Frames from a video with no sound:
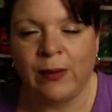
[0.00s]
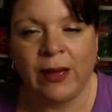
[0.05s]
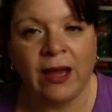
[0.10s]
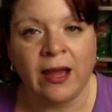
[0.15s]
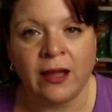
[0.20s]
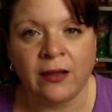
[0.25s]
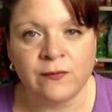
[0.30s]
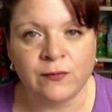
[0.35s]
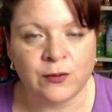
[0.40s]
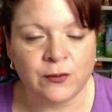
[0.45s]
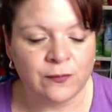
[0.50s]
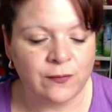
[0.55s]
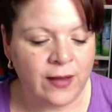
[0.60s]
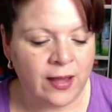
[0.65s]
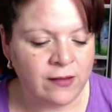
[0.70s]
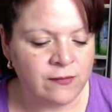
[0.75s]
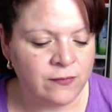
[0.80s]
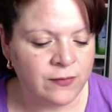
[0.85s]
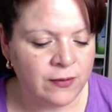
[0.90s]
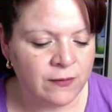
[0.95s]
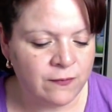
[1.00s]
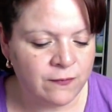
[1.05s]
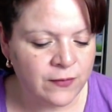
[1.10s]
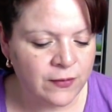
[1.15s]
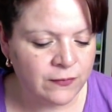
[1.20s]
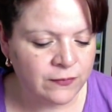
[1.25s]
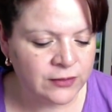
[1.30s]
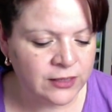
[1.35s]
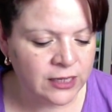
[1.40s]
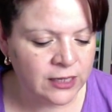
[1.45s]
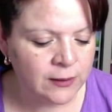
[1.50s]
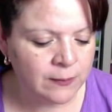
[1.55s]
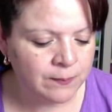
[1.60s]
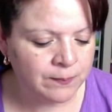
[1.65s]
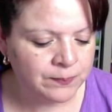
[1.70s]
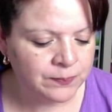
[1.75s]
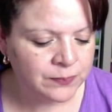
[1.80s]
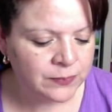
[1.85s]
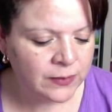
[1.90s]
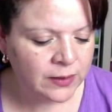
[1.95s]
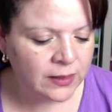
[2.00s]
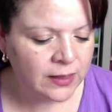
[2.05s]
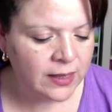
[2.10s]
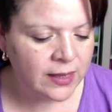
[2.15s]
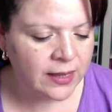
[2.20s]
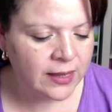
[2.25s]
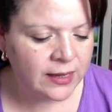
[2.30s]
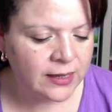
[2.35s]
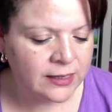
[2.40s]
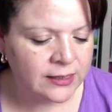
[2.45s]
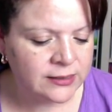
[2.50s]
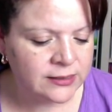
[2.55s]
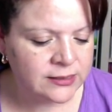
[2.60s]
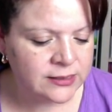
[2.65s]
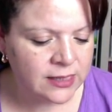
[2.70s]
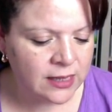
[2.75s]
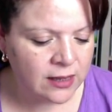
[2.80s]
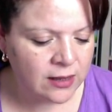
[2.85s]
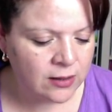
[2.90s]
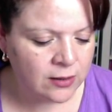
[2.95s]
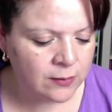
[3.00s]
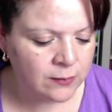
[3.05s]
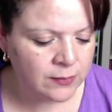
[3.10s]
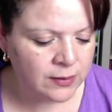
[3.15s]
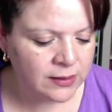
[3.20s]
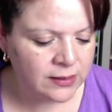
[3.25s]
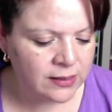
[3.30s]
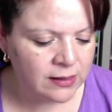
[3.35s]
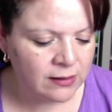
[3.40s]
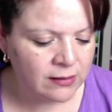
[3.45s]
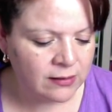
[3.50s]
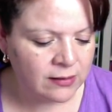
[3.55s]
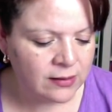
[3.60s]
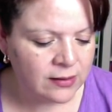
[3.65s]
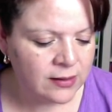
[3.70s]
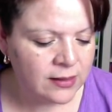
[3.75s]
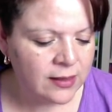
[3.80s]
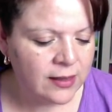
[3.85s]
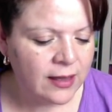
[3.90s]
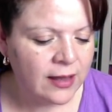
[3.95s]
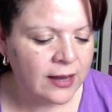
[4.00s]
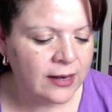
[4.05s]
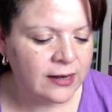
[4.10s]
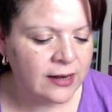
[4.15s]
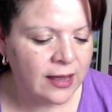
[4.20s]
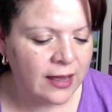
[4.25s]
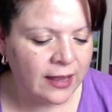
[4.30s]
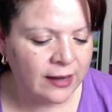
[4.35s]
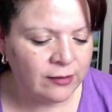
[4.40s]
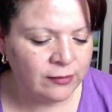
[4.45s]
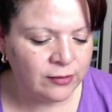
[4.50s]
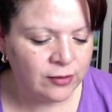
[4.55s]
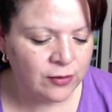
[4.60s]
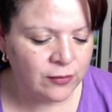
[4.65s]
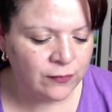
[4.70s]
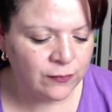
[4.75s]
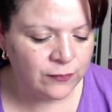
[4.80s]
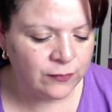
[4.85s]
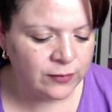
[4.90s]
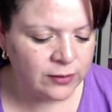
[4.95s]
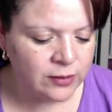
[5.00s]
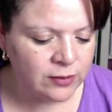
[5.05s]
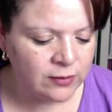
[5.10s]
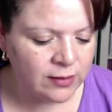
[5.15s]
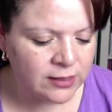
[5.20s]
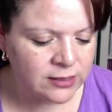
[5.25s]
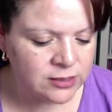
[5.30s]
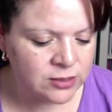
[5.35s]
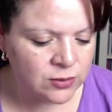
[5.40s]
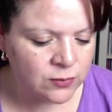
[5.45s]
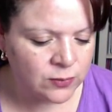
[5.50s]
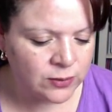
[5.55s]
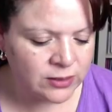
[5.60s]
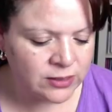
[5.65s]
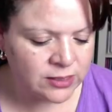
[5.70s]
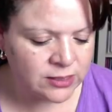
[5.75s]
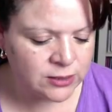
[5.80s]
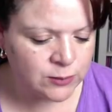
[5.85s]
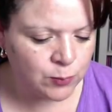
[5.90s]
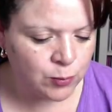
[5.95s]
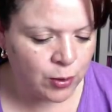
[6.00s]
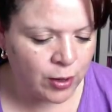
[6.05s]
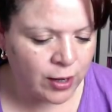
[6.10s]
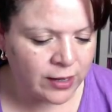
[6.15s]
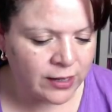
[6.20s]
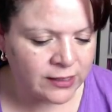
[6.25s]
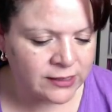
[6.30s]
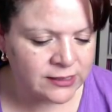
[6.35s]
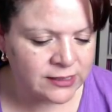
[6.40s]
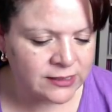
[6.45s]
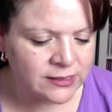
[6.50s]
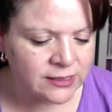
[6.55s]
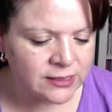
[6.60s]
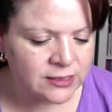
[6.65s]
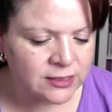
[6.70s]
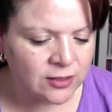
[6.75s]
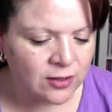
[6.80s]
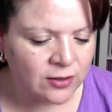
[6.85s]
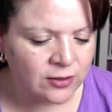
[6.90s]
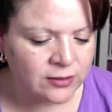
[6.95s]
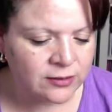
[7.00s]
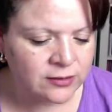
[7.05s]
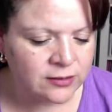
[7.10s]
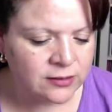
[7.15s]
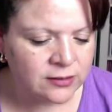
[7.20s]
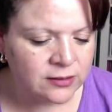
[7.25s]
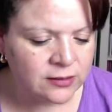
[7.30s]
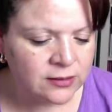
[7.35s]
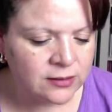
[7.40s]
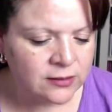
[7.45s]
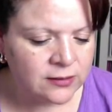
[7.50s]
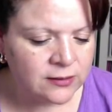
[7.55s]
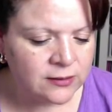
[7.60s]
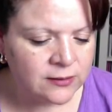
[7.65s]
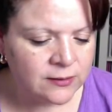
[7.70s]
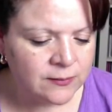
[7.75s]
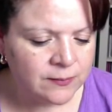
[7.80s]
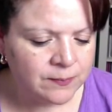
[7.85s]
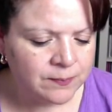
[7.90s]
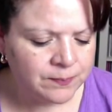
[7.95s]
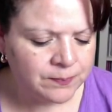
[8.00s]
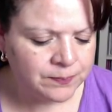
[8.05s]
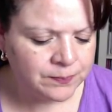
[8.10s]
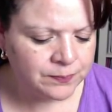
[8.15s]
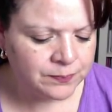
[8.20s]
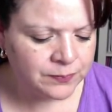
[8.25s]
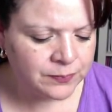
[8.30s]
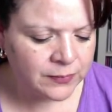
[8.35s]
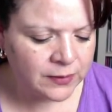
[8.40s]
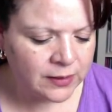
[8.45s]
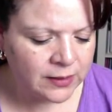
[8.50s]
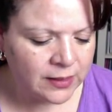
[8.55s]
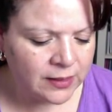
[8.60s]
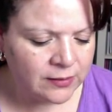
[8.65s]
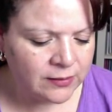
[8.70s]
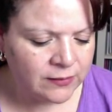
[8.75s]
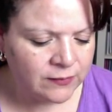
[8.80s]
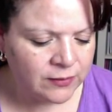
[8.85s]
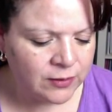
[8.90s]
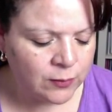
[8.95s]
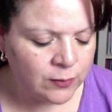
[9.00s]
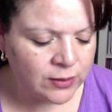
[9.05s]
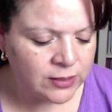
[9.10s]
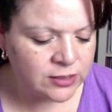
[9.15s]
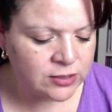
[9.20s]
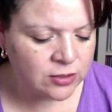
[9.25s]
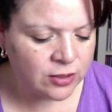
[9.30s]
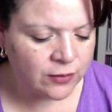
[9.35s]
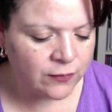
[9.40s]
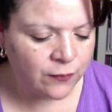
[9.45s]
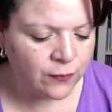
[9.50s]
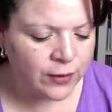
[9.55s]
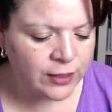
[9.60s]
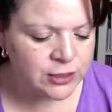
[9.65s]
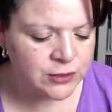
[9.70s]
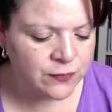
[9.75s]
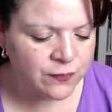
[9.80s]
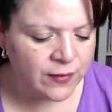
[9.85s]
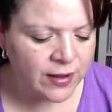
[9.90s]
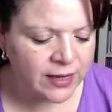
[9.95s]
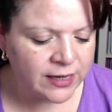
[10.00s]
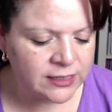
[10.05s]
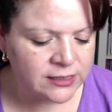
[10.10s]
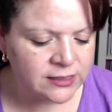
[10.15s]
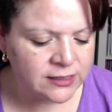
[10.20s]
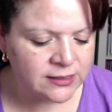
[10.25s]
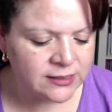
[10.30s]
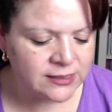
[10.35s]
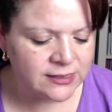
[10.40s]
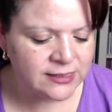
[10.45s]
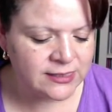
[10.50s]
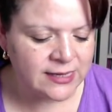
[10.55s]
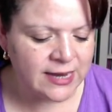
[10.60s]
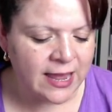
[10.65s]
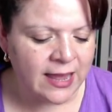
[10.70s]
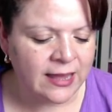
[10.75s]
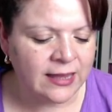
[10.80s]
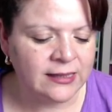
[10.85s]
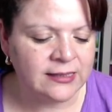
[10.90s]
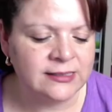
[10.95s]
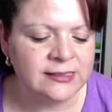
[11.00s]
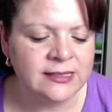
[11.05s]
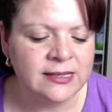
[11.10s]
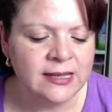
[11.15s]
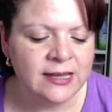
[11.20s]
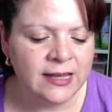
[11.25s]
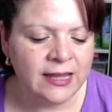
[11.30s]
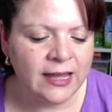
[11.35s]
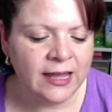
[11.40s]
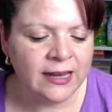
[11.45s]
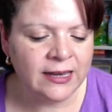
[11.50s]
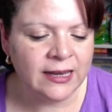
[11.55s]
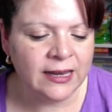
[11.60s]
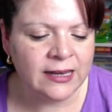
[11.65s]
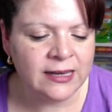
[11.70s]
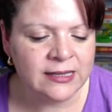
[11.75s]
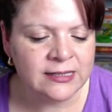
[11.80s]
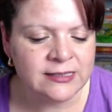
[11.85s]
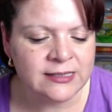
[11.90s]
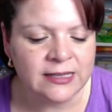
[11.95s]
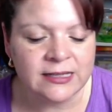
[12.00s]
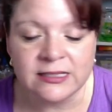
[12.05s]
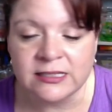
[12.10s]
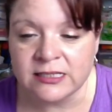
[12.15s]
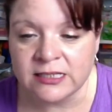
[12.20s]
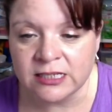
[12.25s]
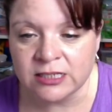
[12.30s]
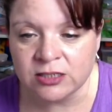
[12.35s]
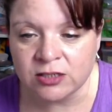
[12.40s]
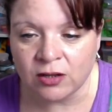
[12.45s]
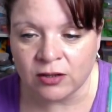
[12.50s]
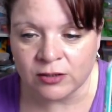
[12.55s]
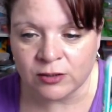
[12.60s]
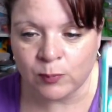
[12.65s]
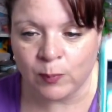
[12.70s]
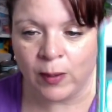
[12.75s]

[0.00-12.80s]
pack for 550 and um, yeah and I don't know if you guys know what this product is. It's called, I don't even know what it's called, Fresh Find Snacks. And it is a sea salt